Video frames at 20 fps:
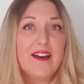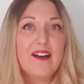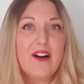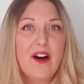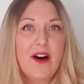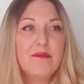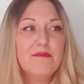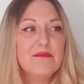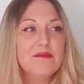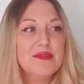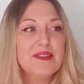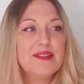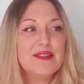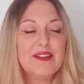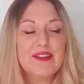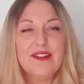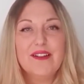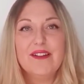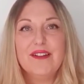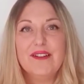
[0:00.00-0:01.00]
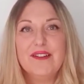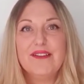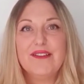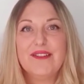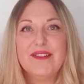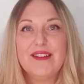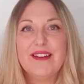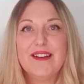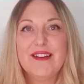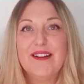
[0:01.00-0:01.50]
comes the
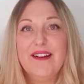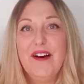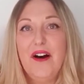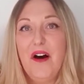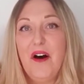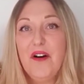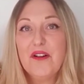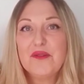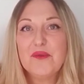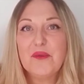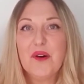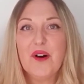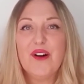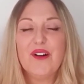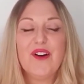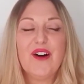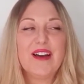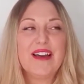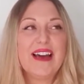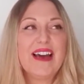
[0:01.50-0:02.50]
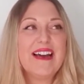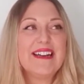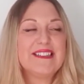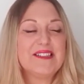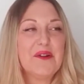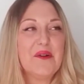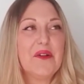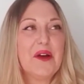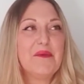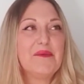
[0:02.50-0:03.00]
hard work, I guess.
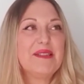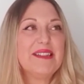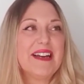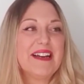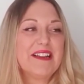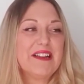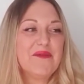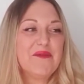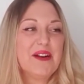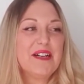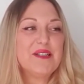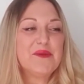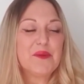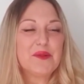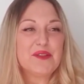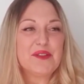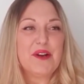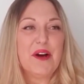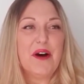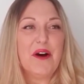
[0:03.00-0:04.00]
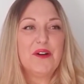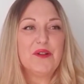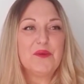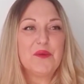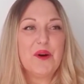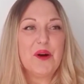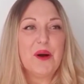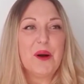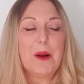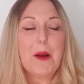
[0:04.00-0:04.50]
Not that I'm saying the rest wasn't hard
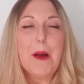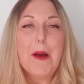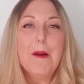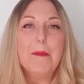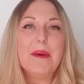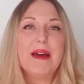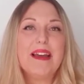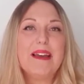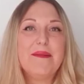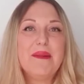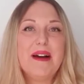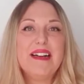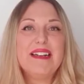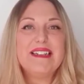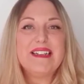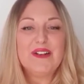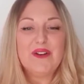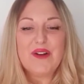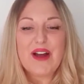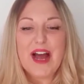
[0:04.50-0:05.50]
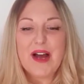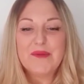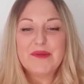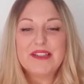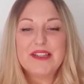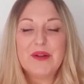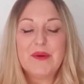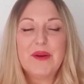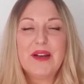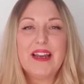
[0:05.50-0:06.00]
work, but he made it look
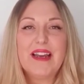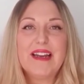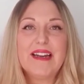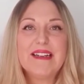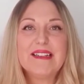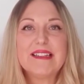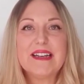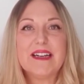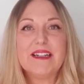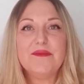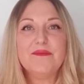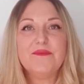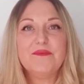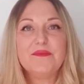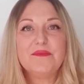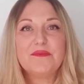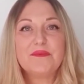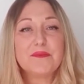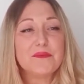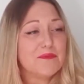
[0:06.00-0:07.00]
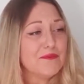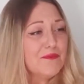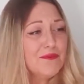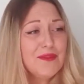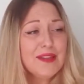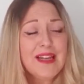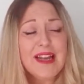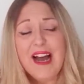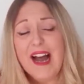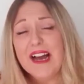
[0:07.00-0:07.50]
absolutely easy.
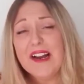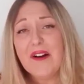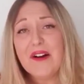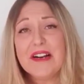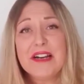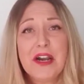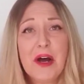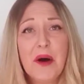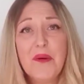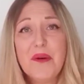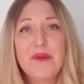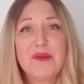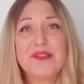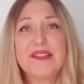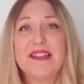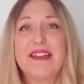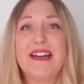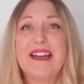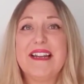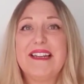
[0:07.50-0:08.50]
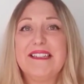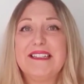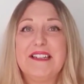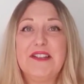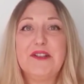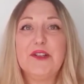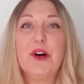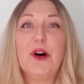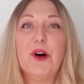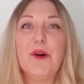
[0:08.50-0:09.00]
And I know it wasn't an easy
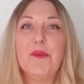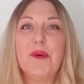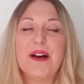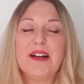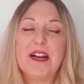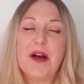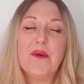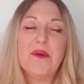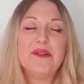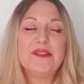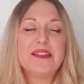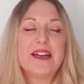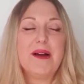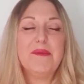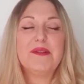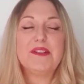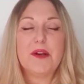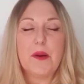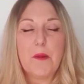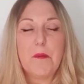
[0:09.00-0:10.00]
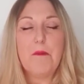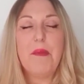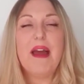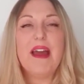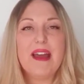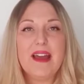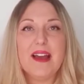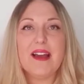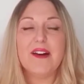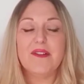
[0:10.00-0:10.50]
job. I know it was an absolute
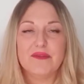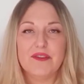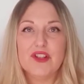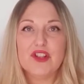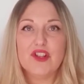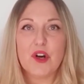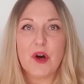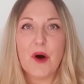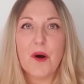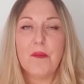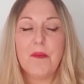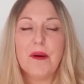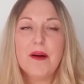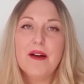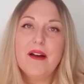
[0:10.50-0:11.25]
pig of a job,